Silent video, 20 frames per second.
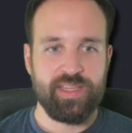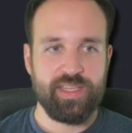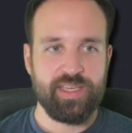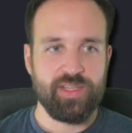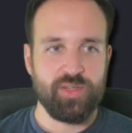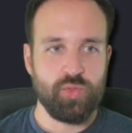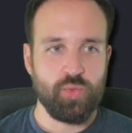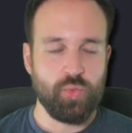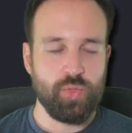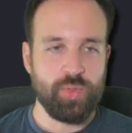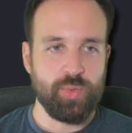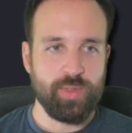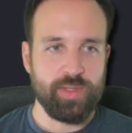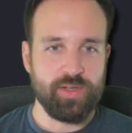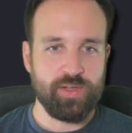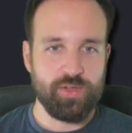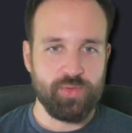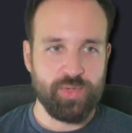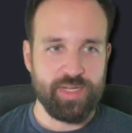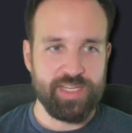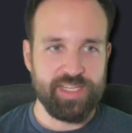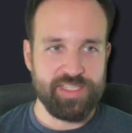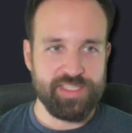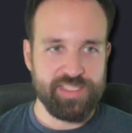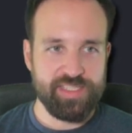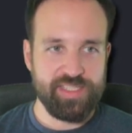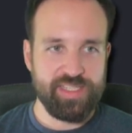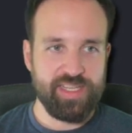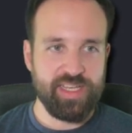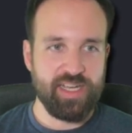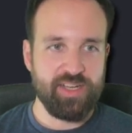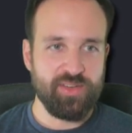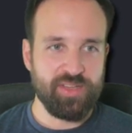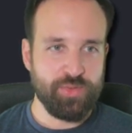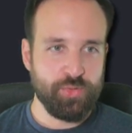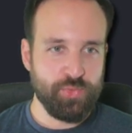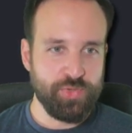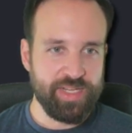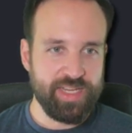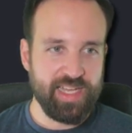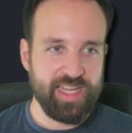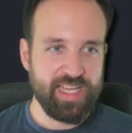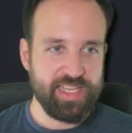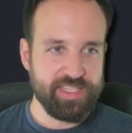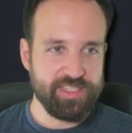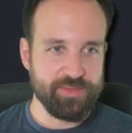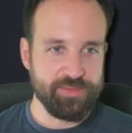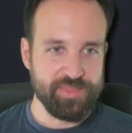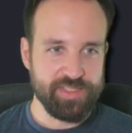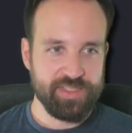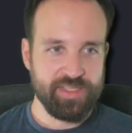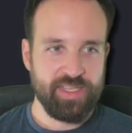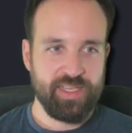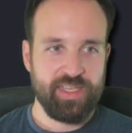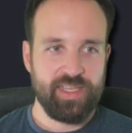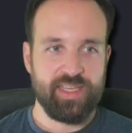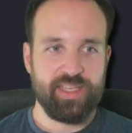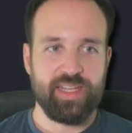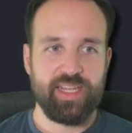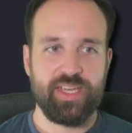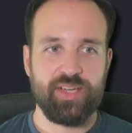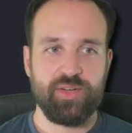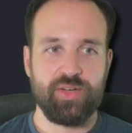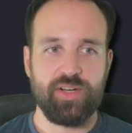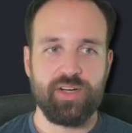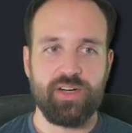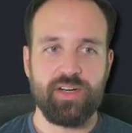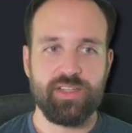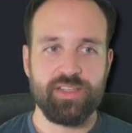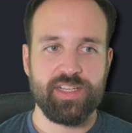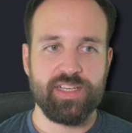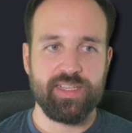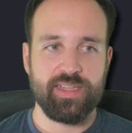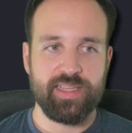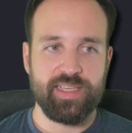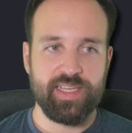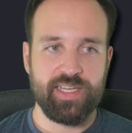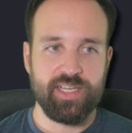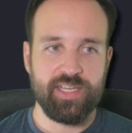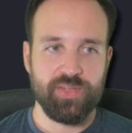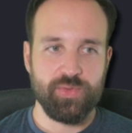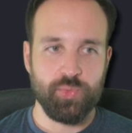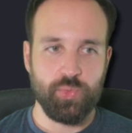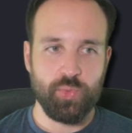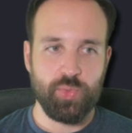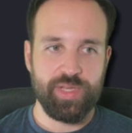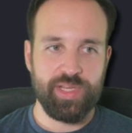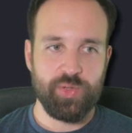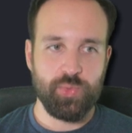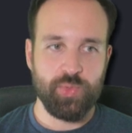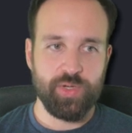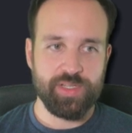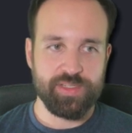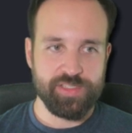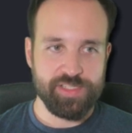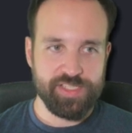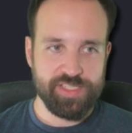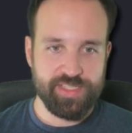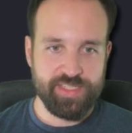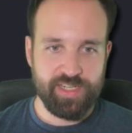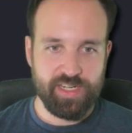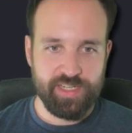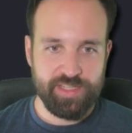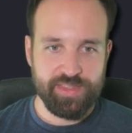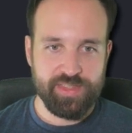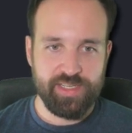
then we will already see our three items. Now on click, we want to start